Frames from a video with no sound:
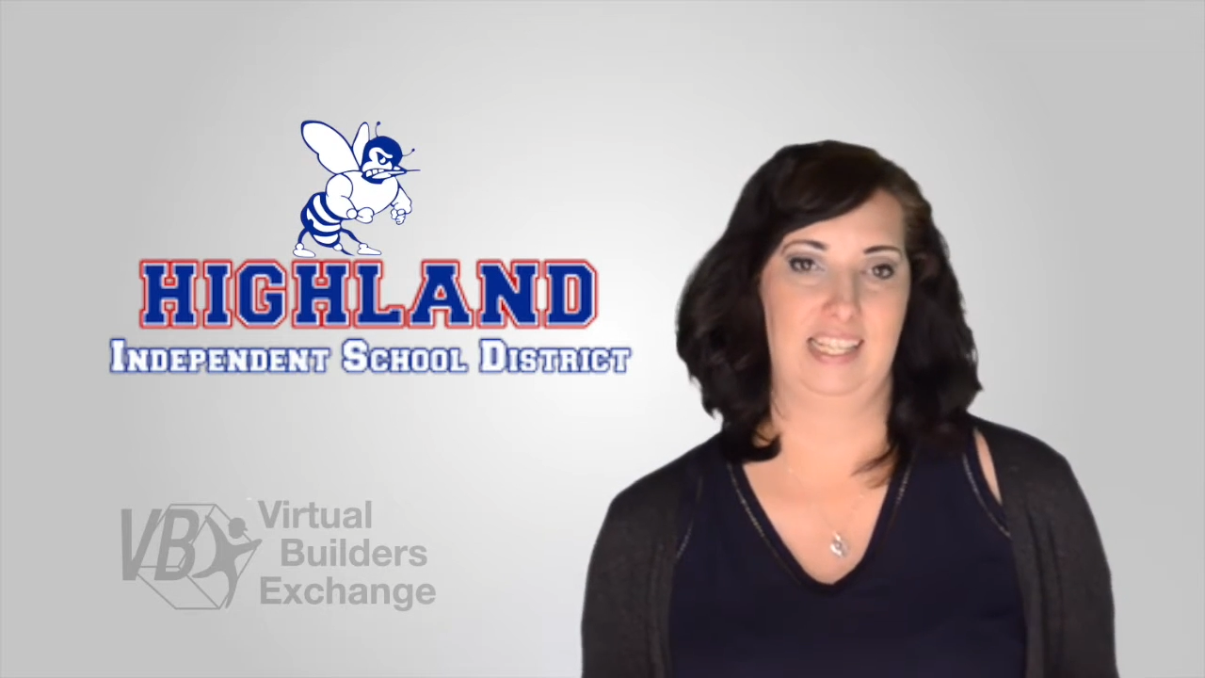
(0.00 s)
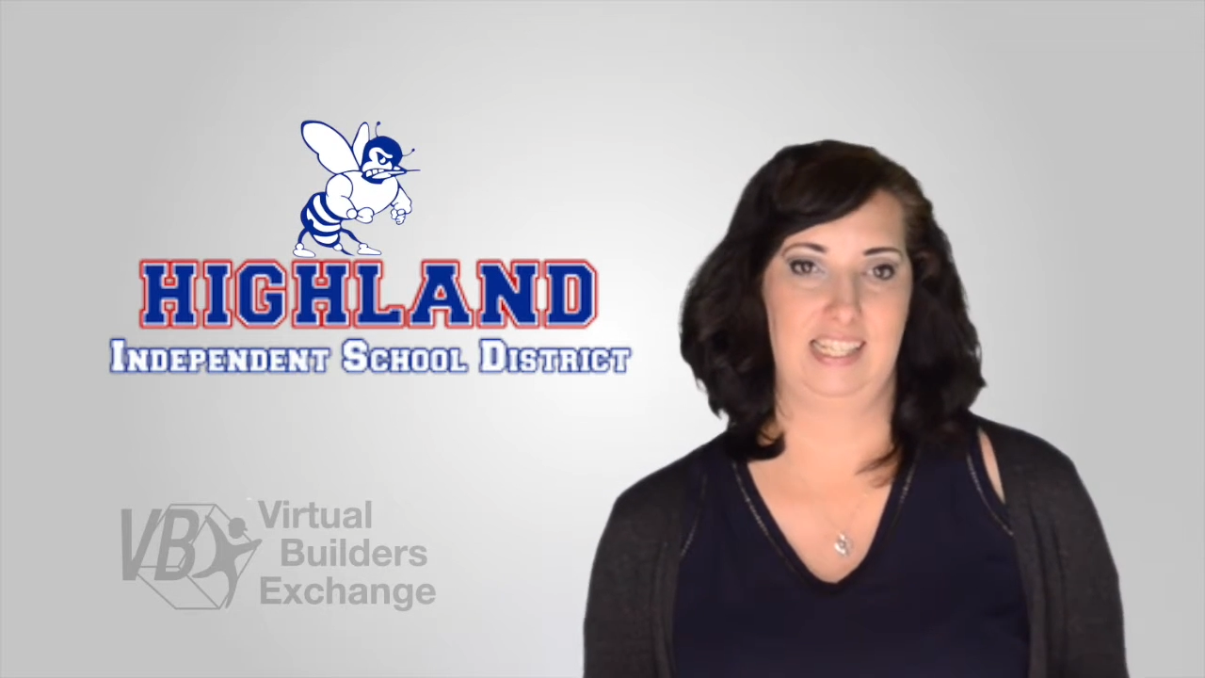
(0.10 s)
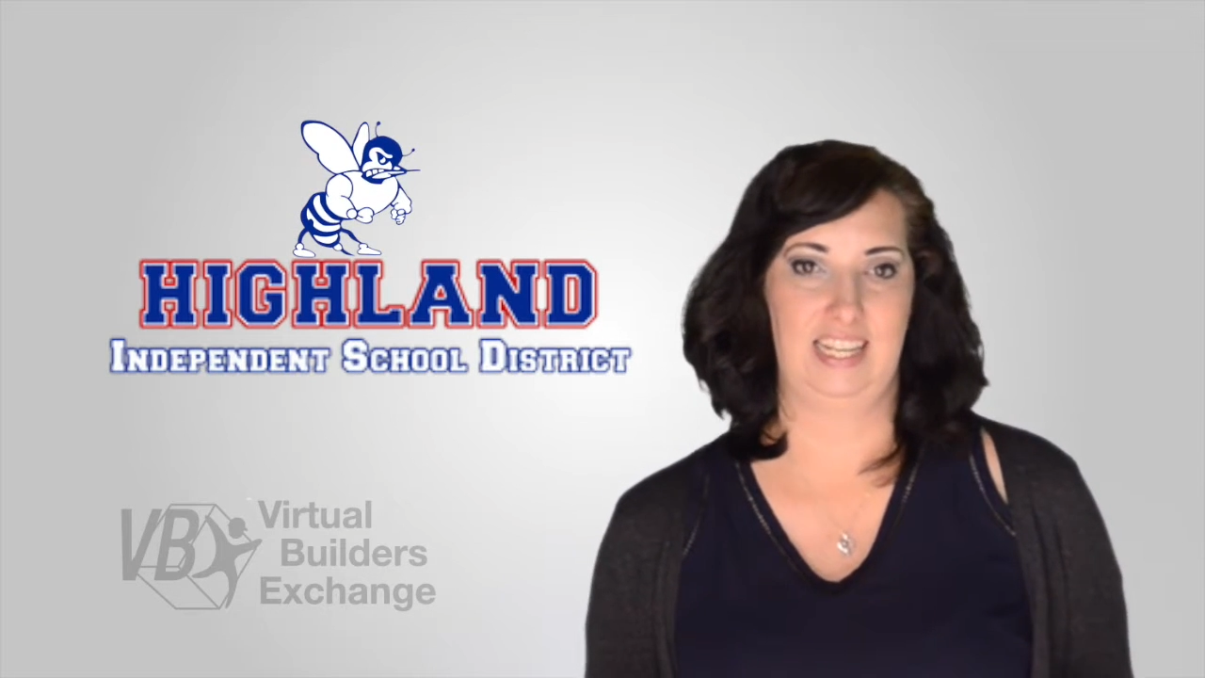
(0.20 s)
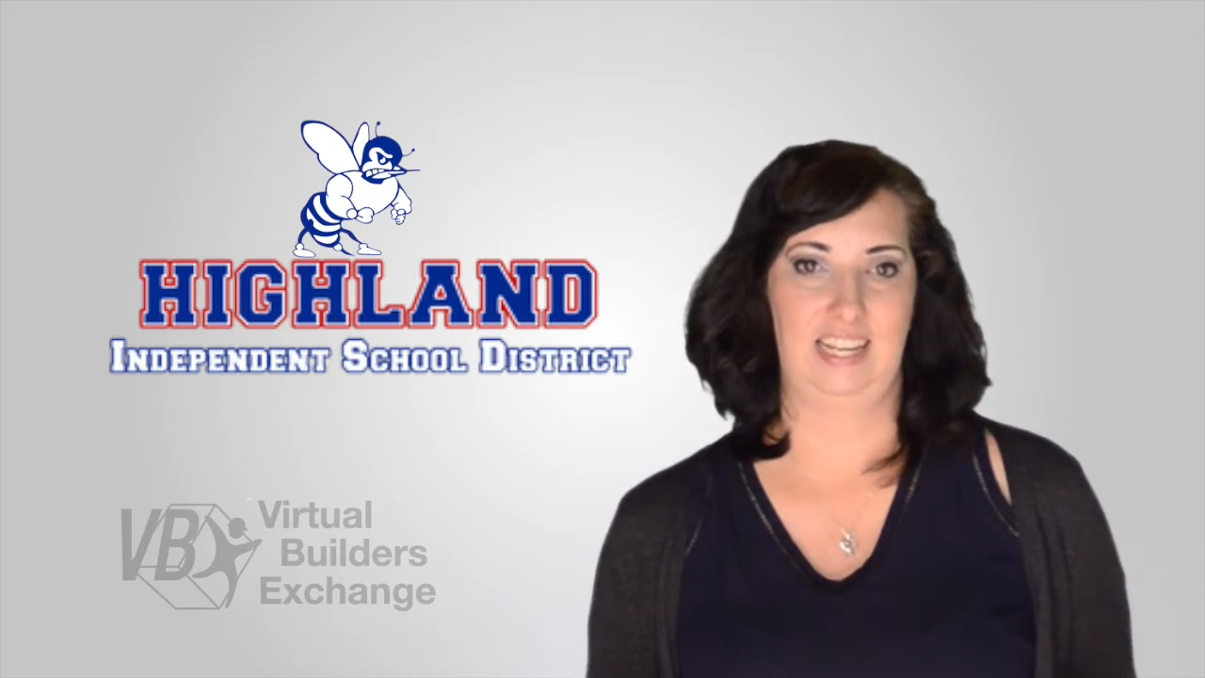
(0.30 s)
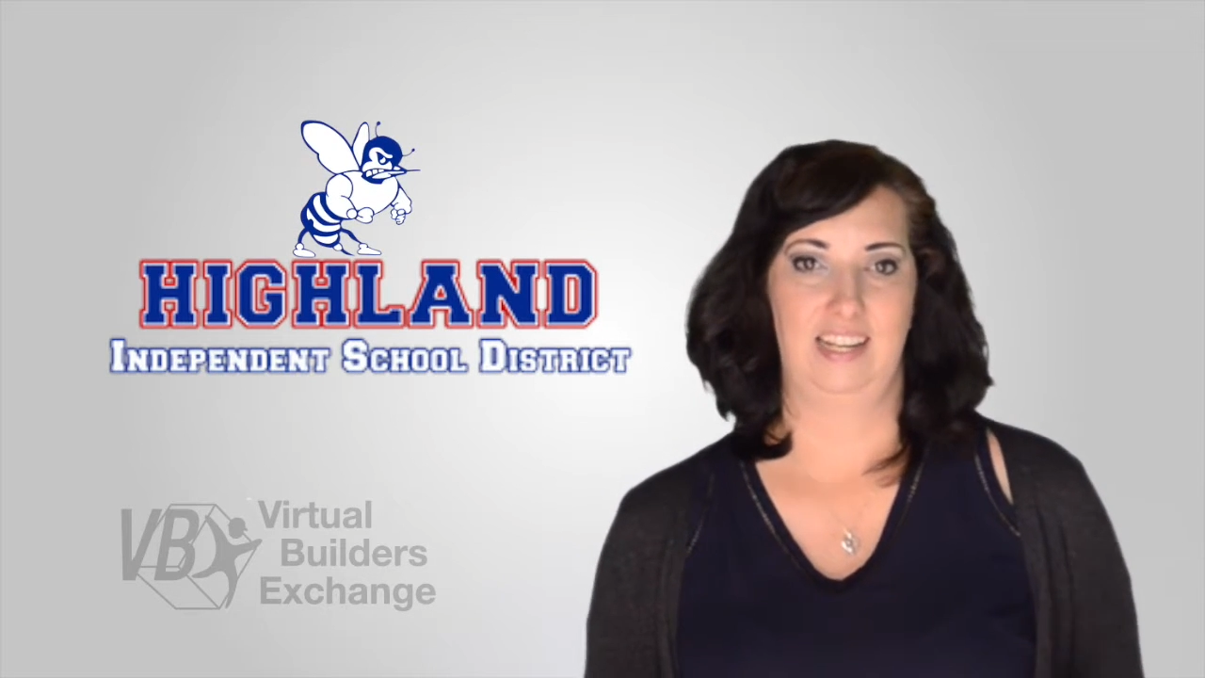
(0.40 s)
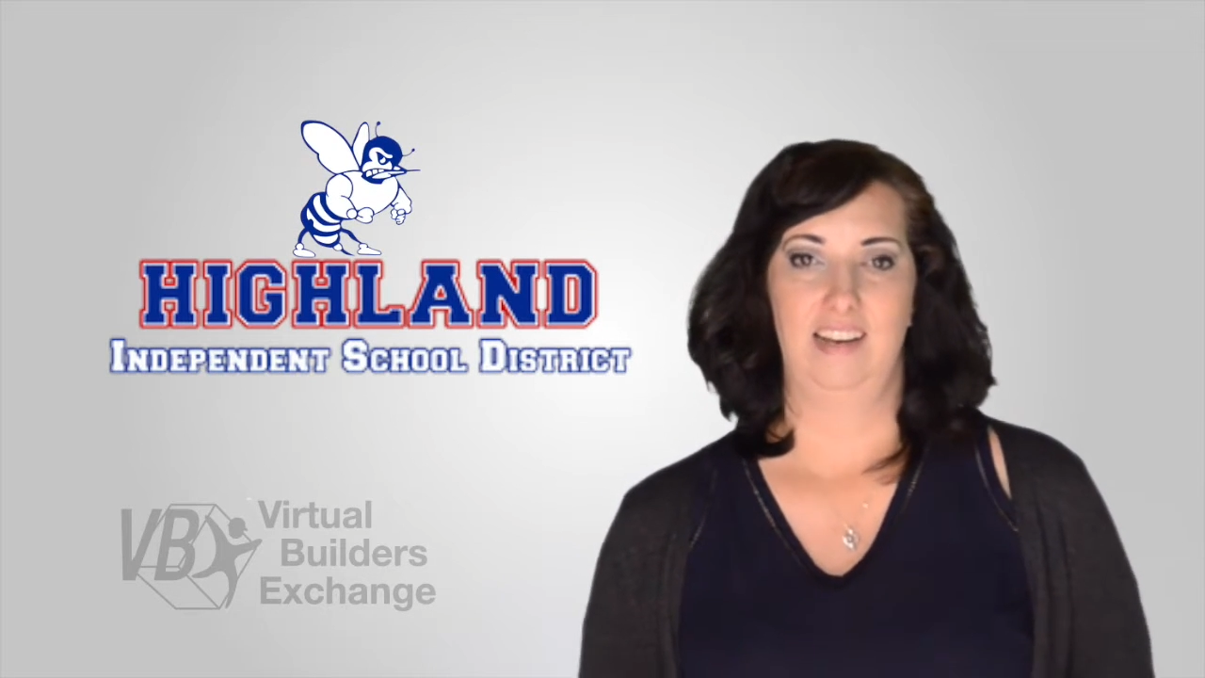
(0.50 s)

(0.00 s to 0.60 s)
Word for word: ISD.